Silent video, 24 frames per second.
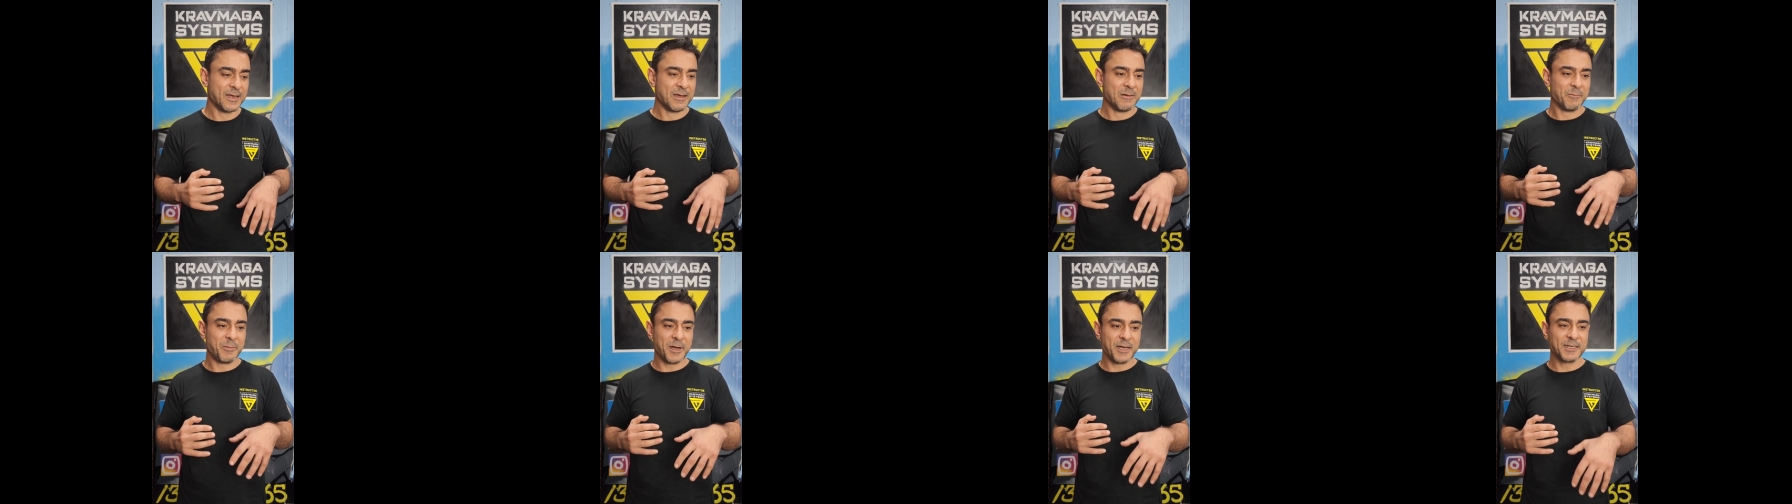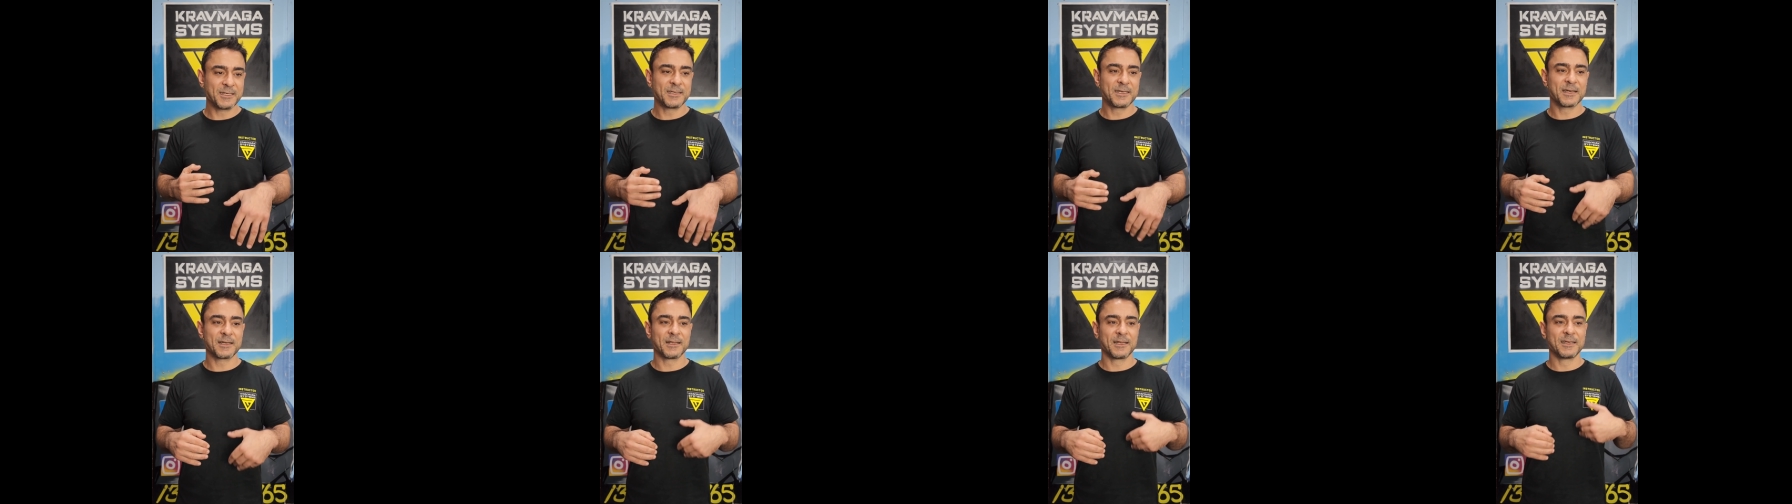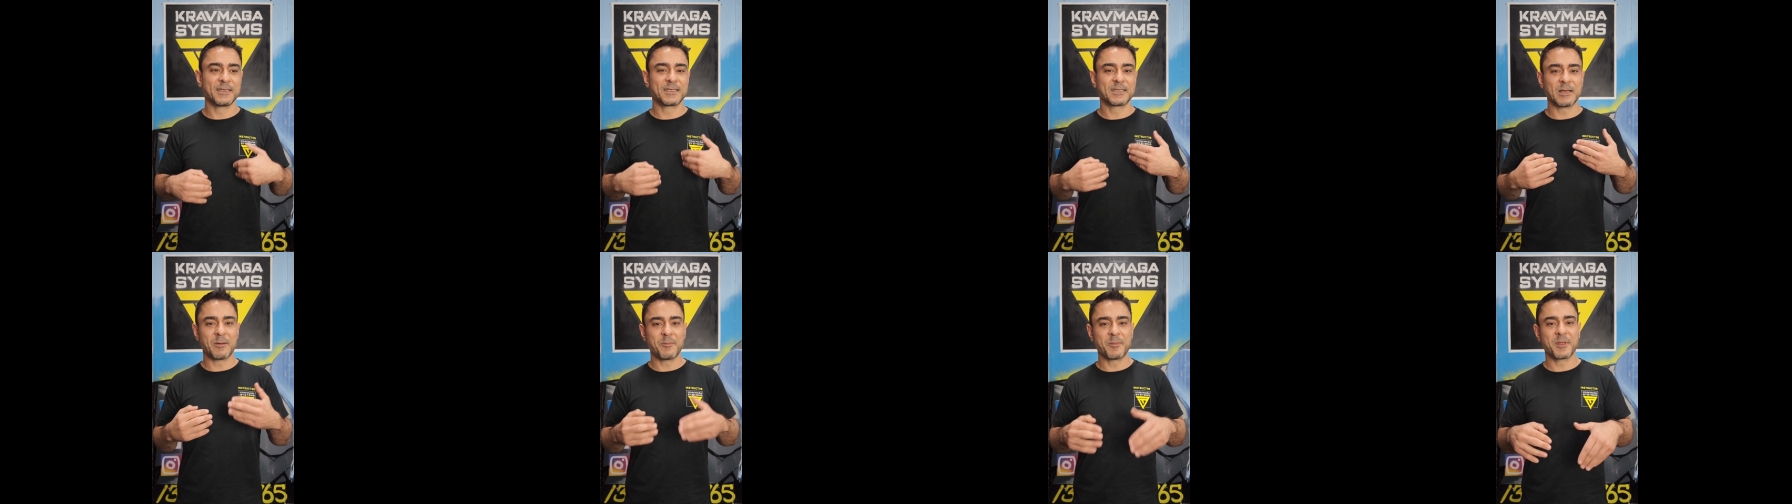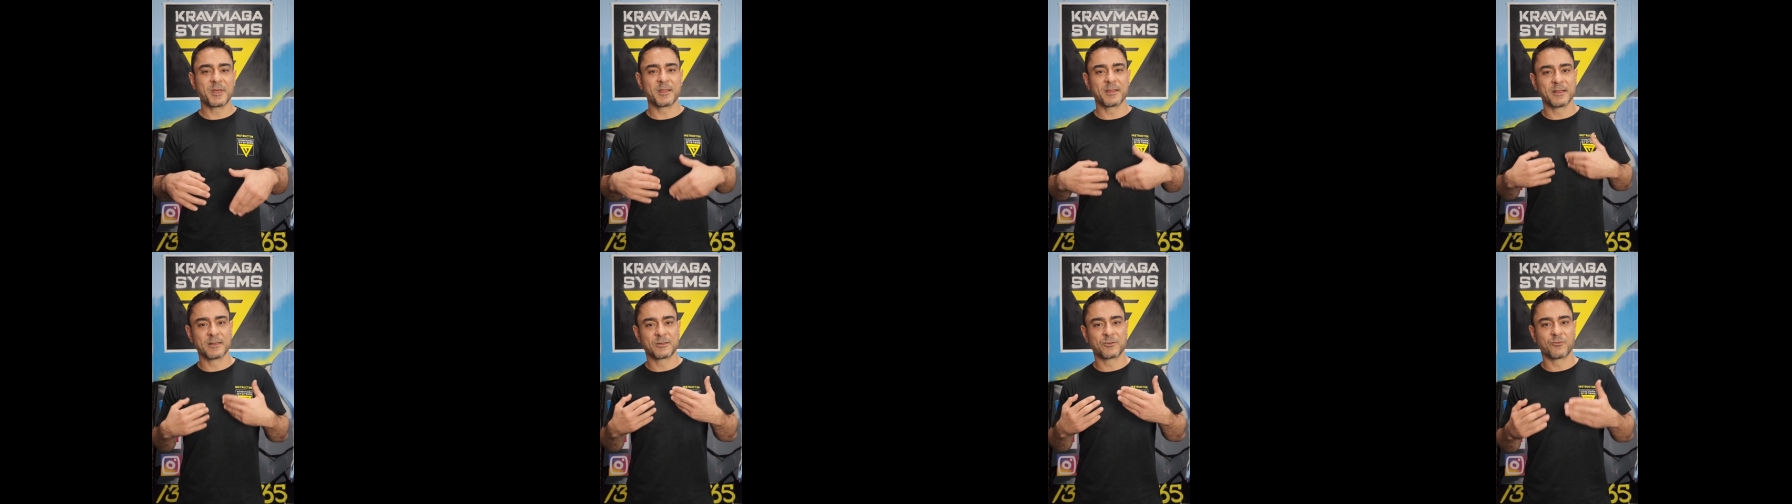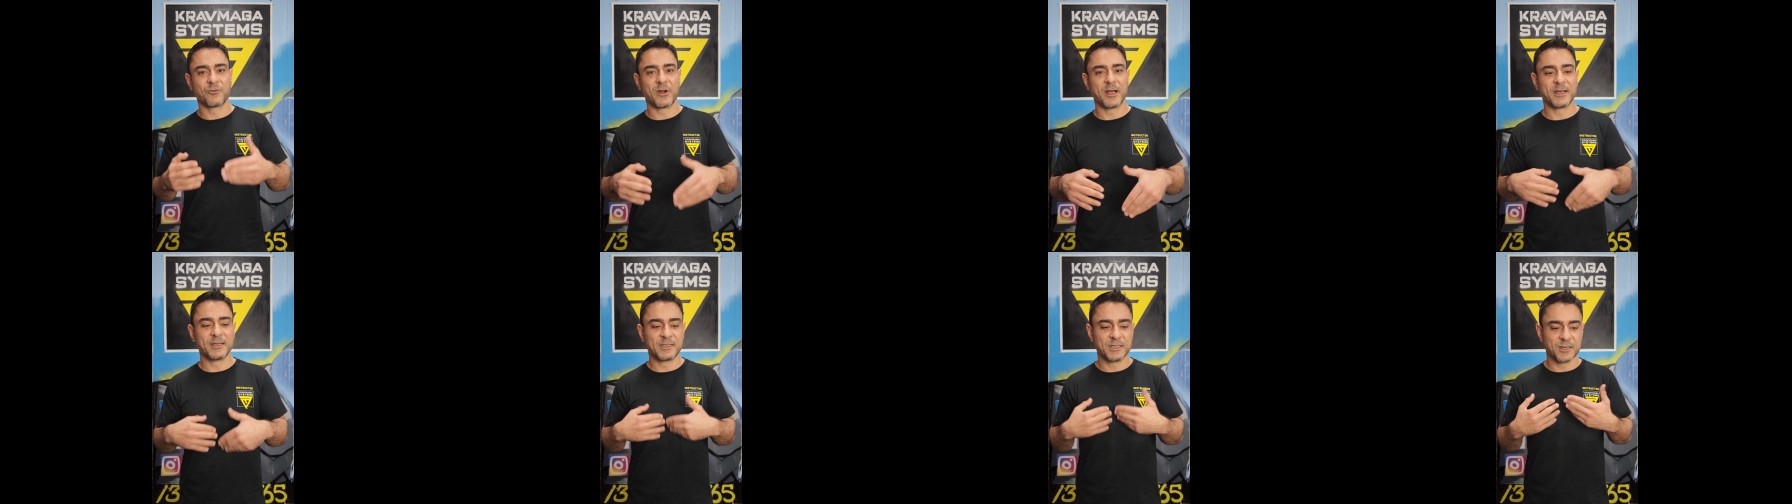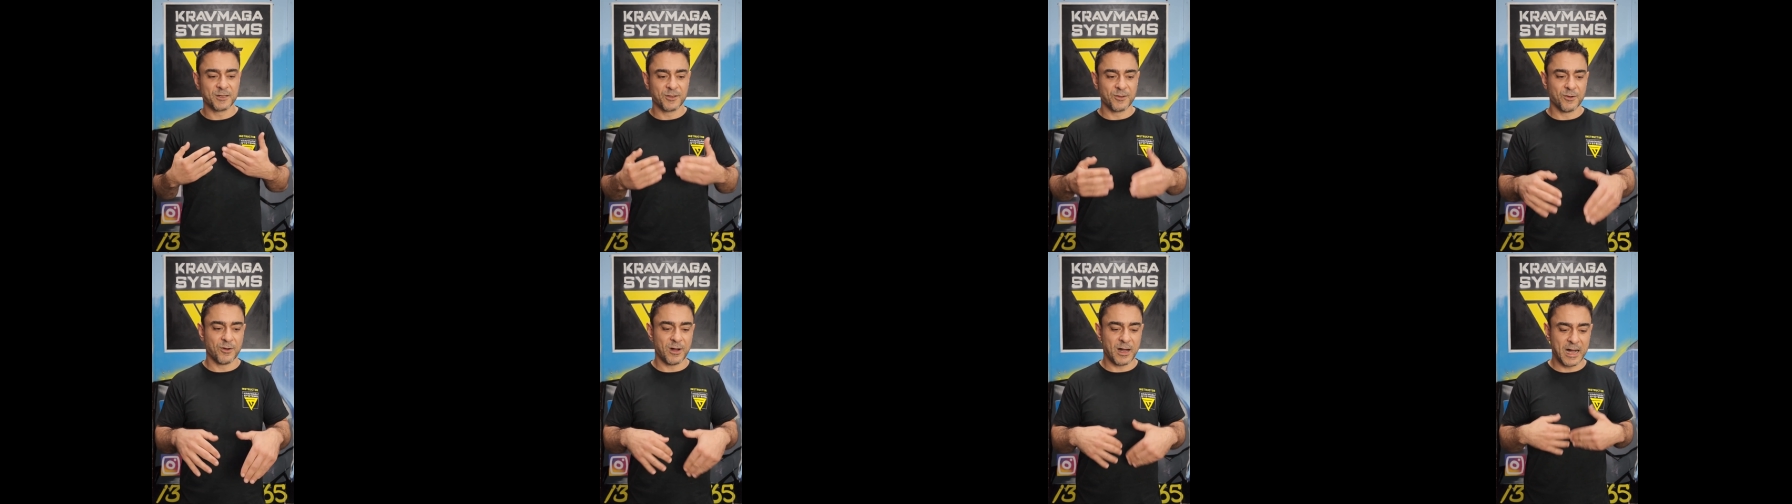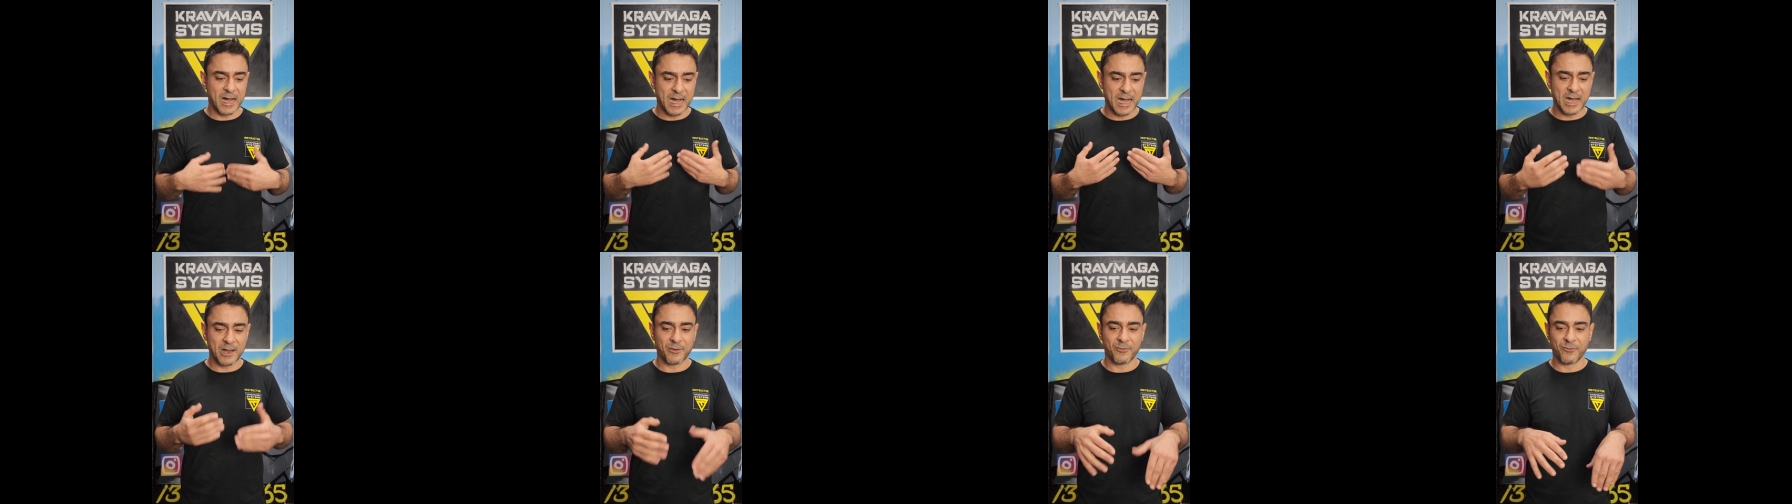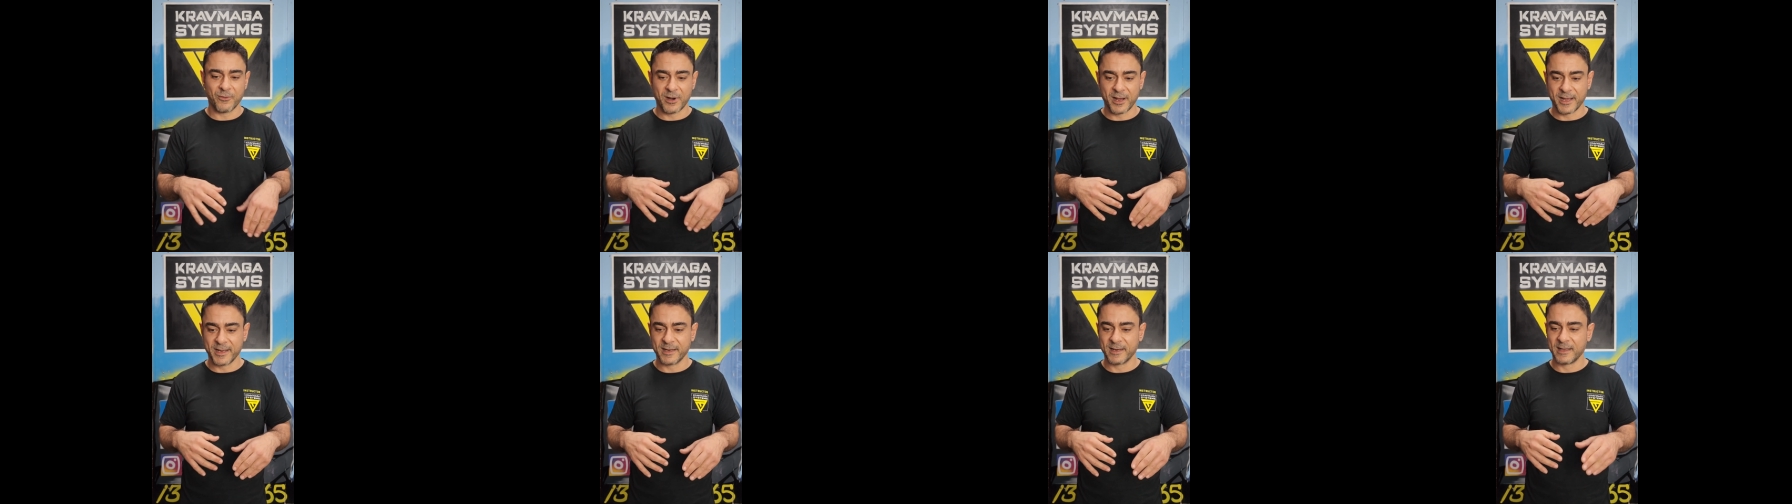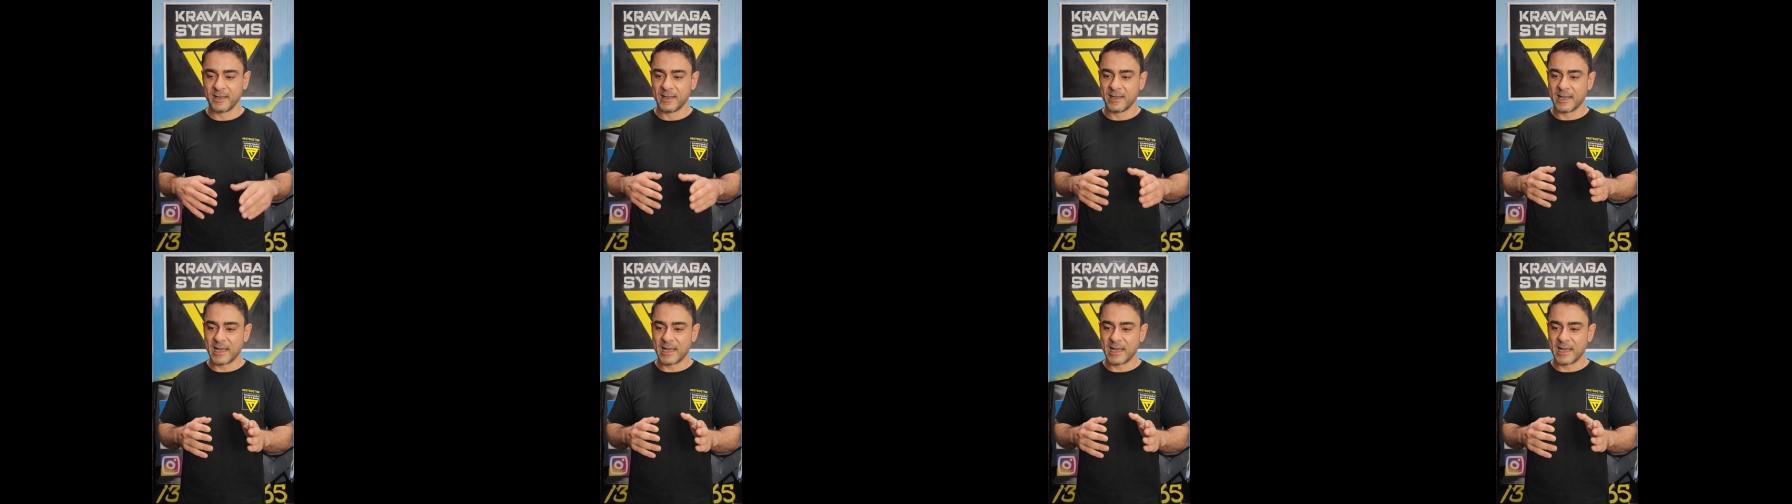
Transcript: Basically something that's raising your heart rate